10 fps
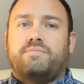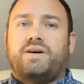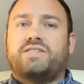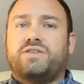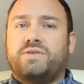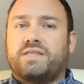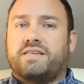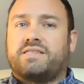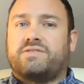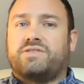By doing
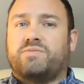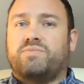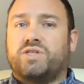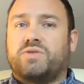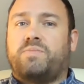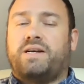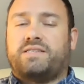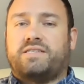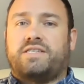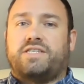this, there's a much
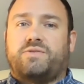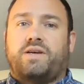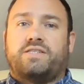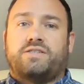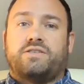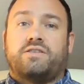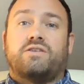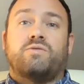better situational